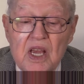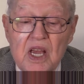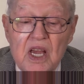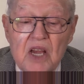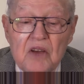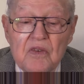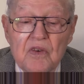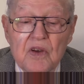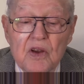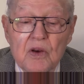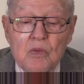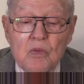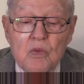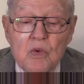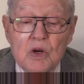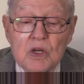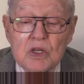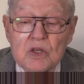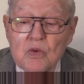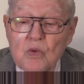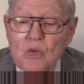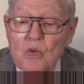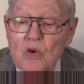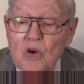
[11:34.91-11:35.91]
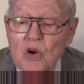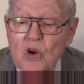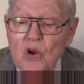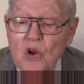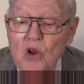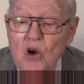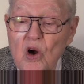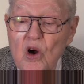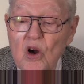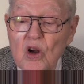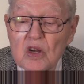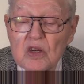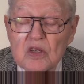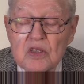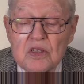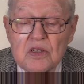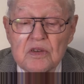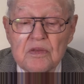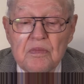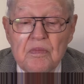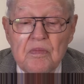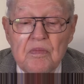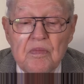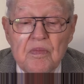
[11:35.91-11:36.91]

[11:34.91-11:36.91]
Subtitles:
If it was lost,